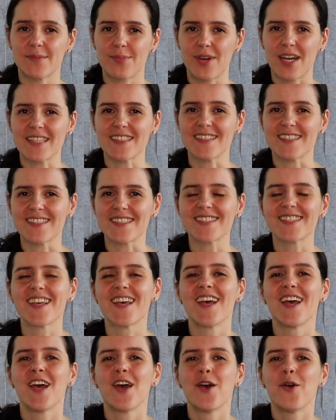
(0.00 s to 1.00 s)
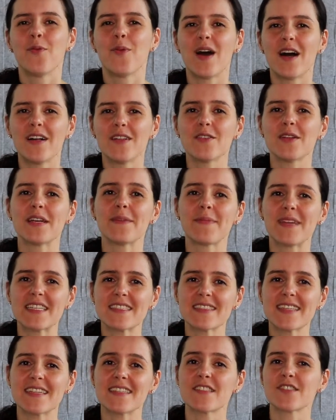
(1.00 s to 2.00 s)
prices? Well, it
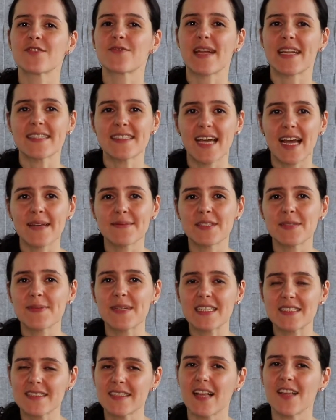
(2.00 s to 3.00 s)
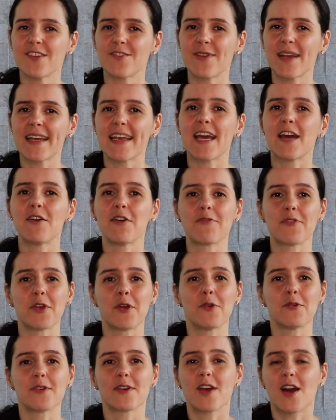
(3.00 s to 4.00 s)
means that it's a great time to be a seller right now if you
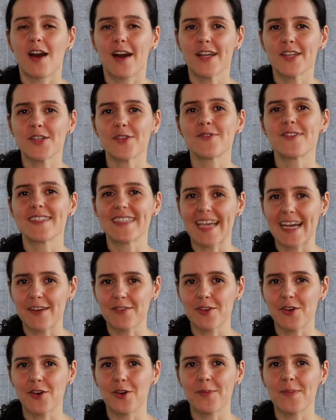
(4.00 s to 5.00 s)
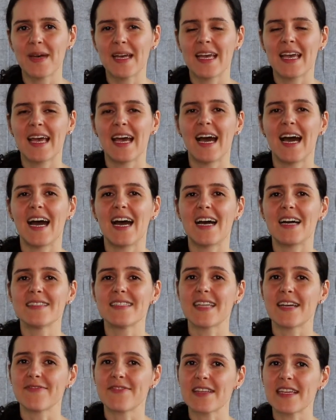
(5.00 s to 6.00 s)
own a condo or a townhome.
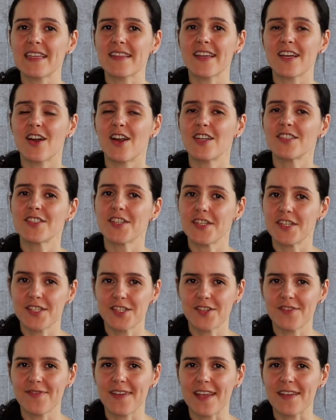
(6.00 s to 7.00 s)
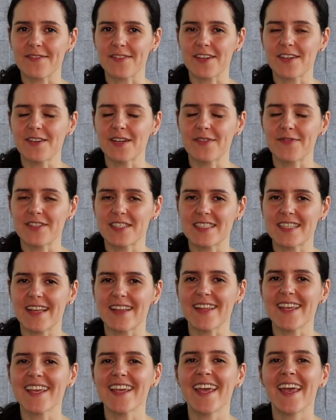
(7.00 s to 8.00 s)
Definitely the cards are in your favor if you're
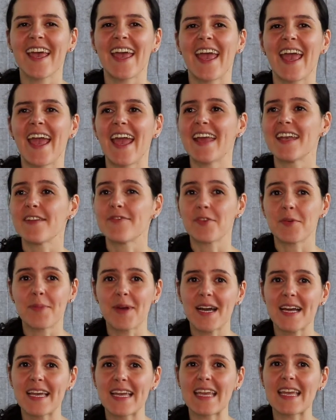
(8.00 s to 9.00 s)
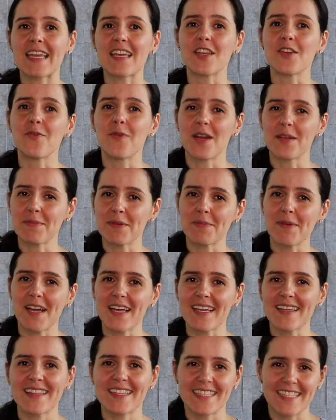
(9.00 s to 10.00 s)
selling. And if you're buying, you want to be
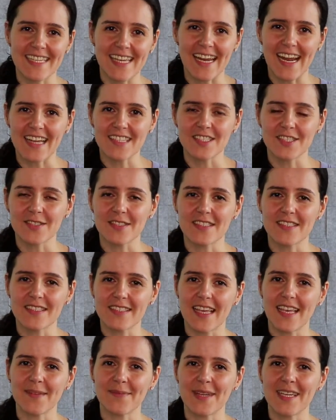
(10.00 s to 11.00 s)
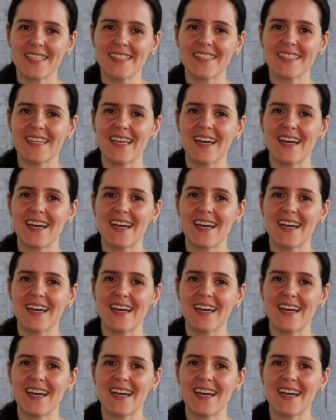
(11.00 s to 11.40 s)
buying in the detached segment,